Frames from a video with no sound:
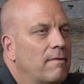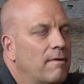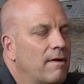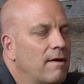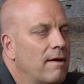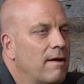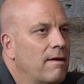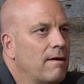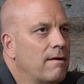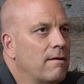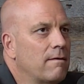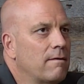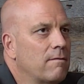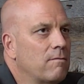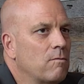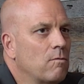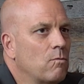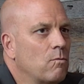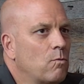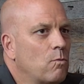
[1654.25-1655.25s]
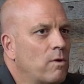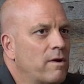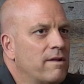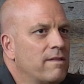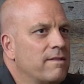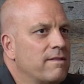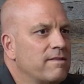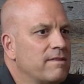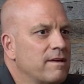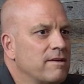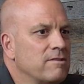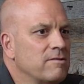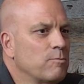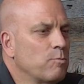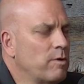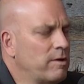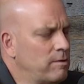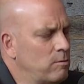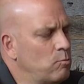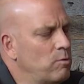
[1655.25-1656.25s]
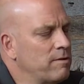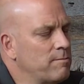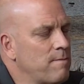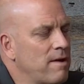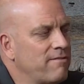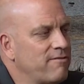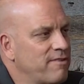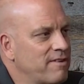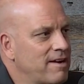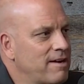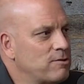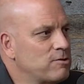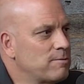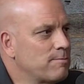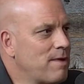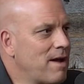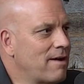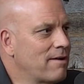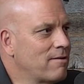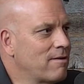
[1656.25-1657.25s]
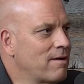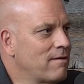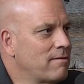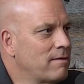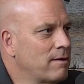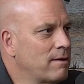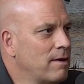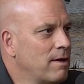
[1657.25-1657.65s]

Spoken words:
one of the things with my financial background,